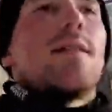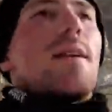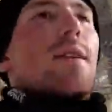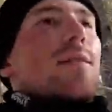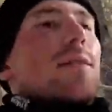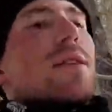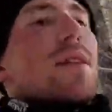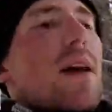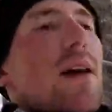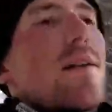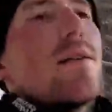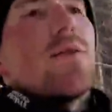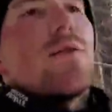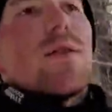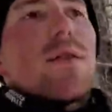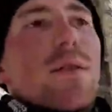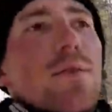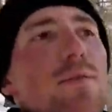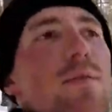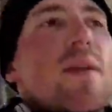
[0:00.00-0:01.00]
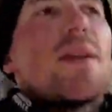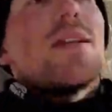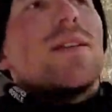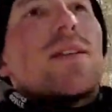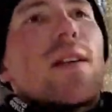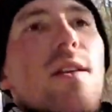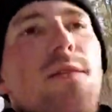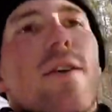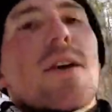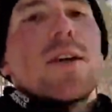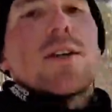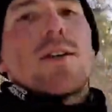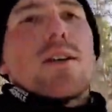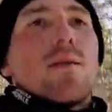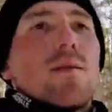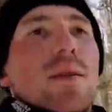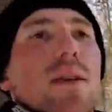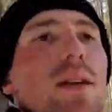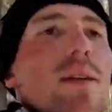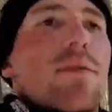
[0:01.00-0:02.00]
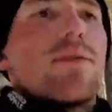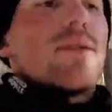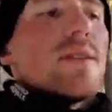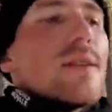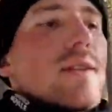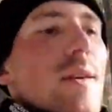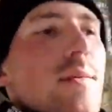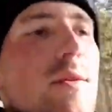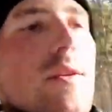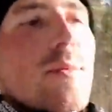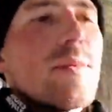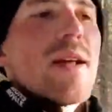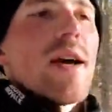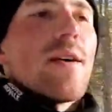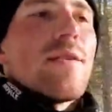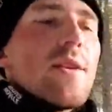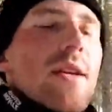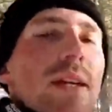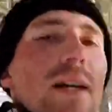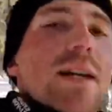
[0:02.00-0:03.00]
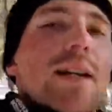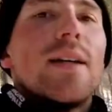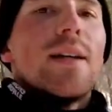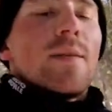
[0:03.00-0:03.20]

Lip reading: and then obviously 900 metres elevation up, and obviously the same to come down.